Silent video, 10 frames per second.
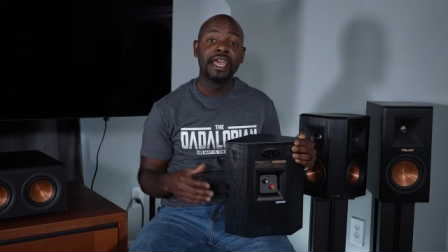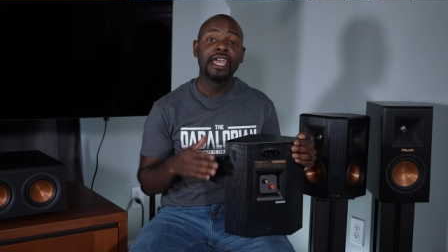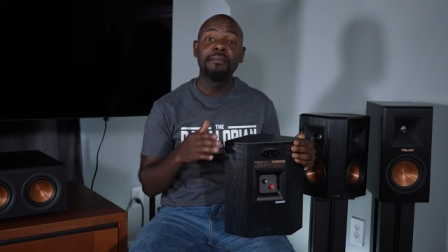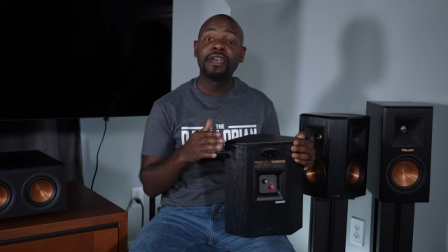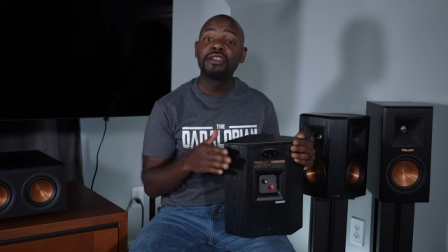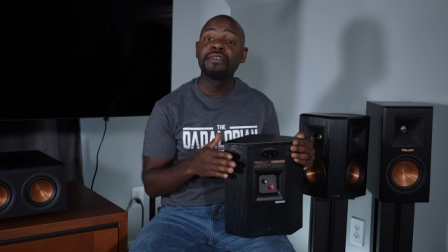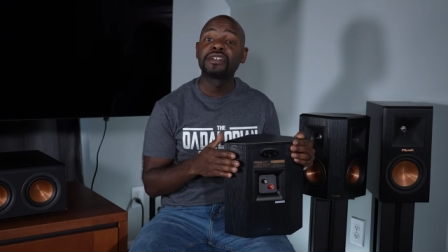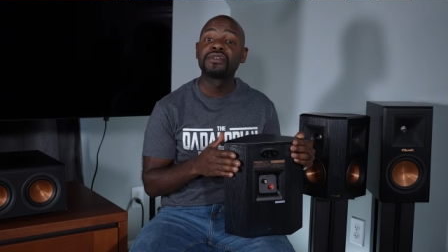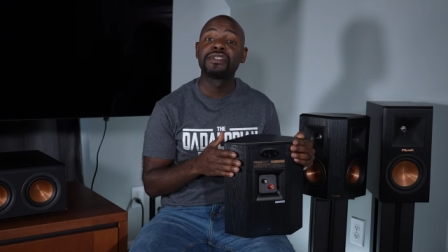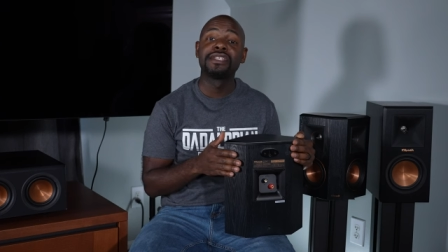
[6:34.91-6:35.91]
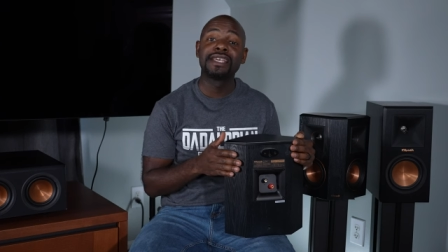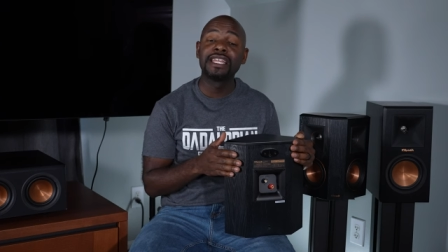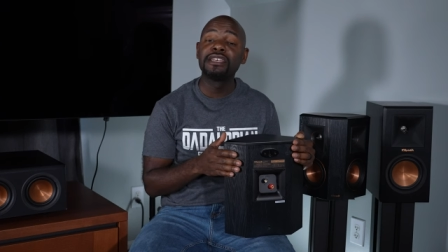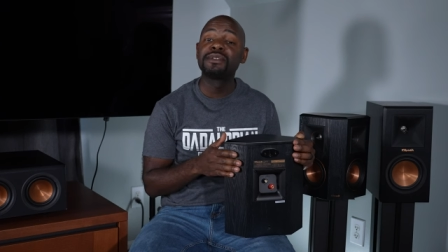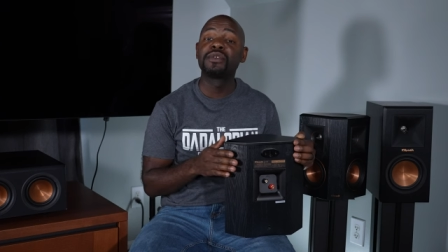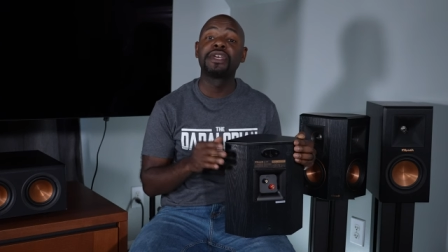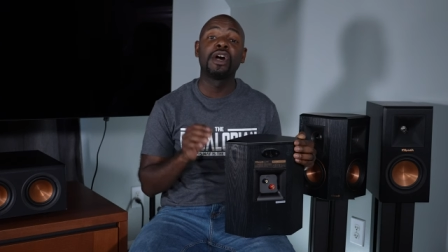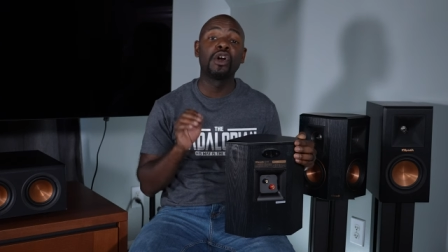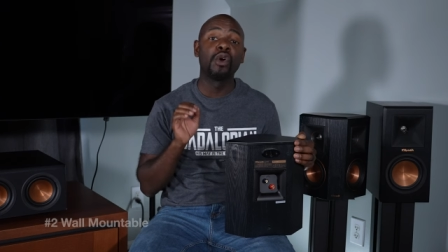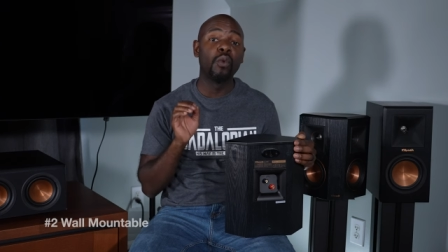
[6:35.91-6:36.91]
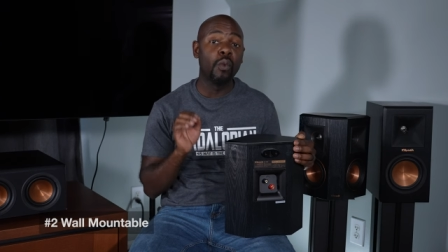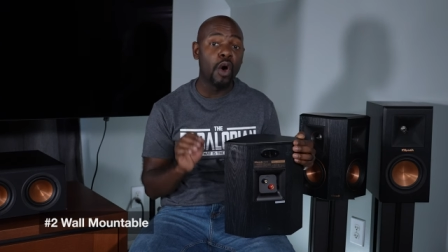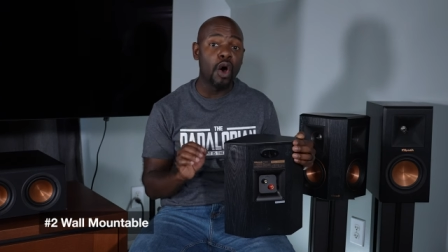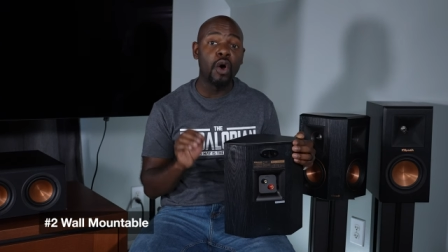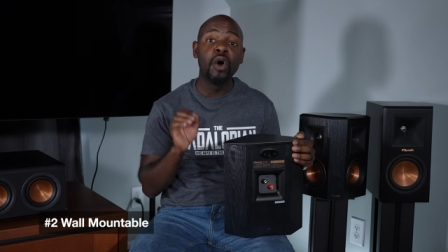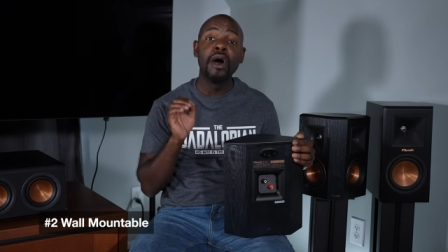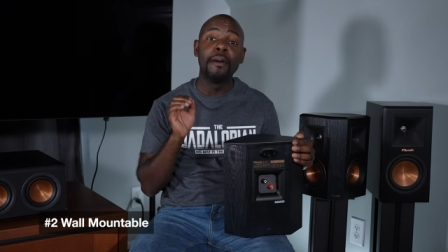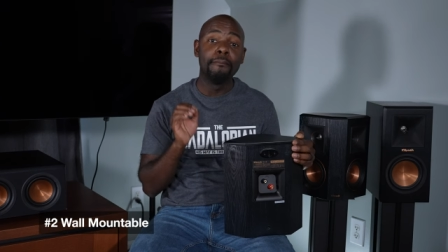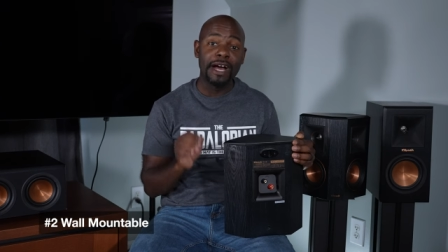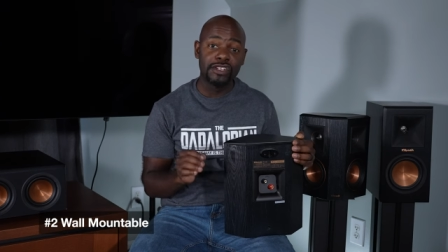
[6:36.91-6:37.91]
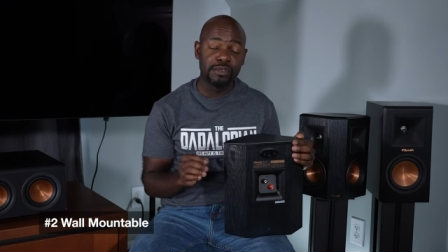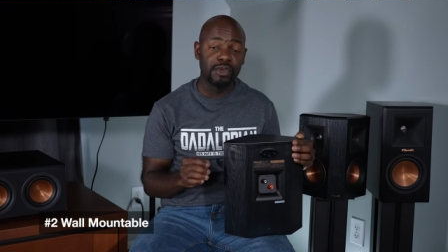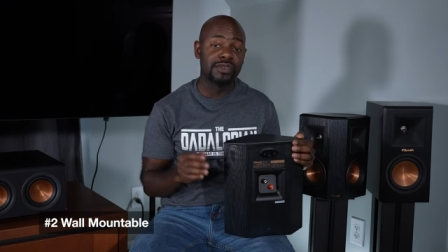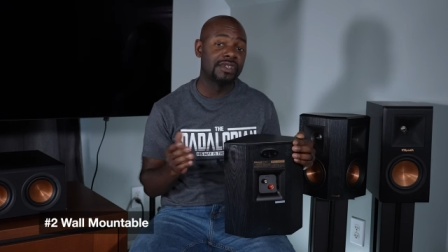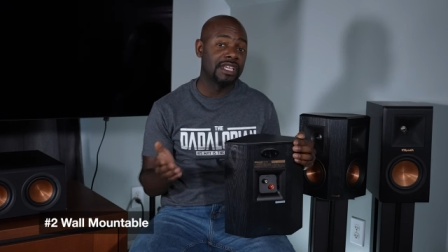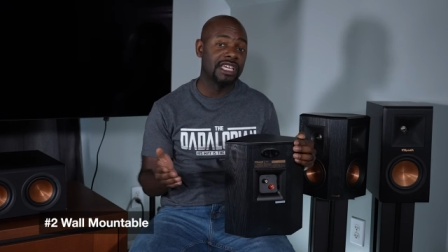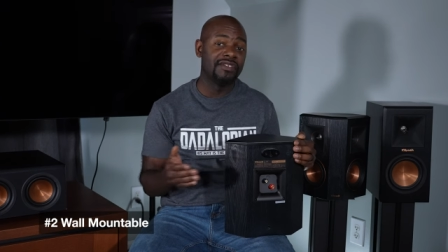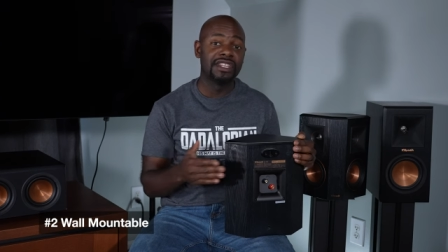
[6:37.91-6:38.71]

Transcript: and manufacturers design them so they are wall mountable. So they give you